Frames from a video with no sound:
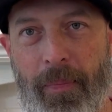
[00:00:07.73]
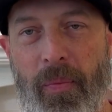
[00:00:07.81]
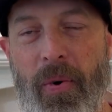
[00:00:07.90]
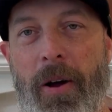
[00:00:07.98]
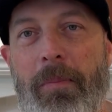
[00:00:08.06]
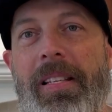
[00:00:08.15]

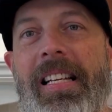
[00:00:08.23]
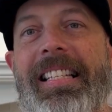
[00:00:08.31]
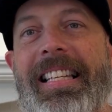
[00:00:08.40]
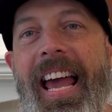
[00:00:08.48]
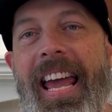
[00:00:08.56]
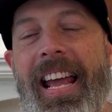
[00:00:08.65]
Well,
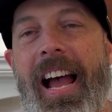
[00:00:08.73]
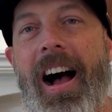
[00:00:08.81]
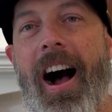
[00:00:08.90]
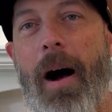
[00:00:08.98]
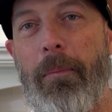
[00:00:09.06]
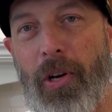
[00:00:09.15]
today
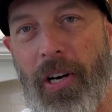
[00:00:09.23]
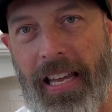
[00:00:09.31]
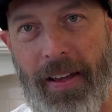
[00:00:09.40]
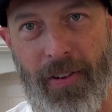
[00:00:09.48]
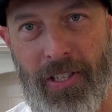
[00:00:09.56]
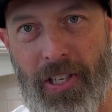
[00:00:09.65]
I'm going to
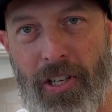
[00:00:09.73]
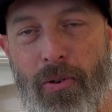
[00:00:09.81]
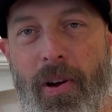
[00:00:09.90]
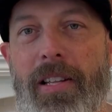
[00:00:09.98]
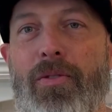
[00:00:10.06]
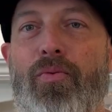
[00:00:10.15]
give it to
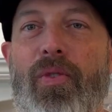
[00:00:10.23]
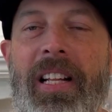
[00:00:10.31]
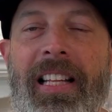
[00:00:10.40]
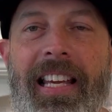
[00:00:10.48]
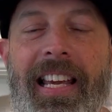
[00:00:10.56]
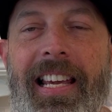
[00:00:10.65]
you. It's
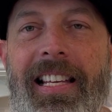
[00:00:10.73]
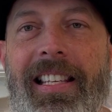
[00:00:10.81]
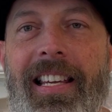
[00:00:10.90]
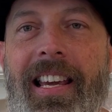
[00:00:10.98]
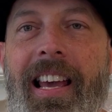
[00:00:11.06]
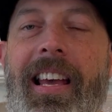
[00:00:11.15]
really
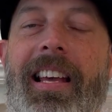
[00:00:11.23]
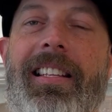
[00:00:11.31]
easy.